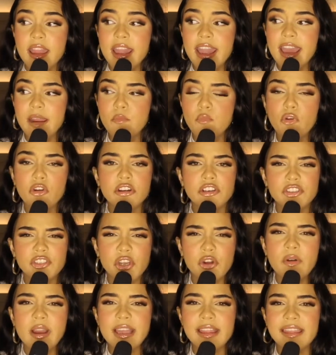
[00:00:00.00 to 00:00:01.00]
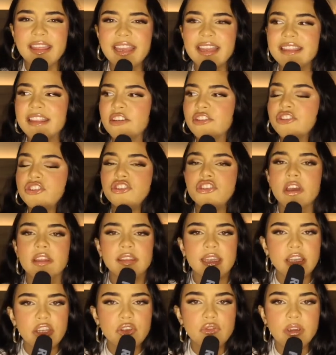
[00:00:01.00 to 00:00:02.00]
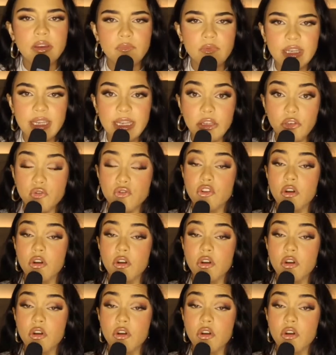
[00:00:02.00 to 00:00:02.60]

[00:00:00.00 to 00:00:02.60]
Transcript: And more so, I think there's nothing you can really do.